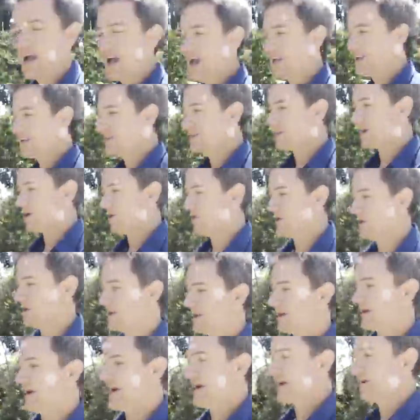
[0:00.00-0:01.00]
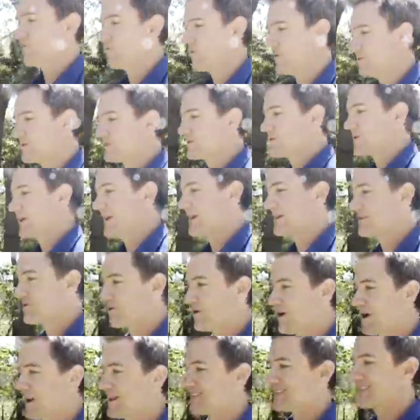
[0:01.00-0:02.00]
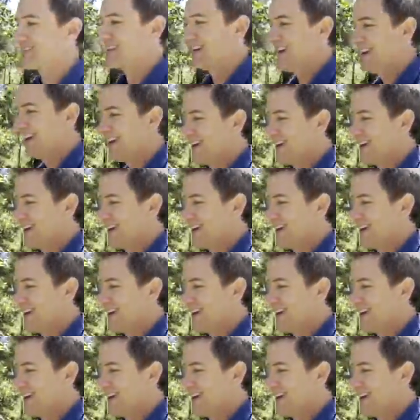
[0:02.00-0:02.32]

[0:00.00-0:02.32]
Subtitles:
and he told me that I had rheumatoid arthritis.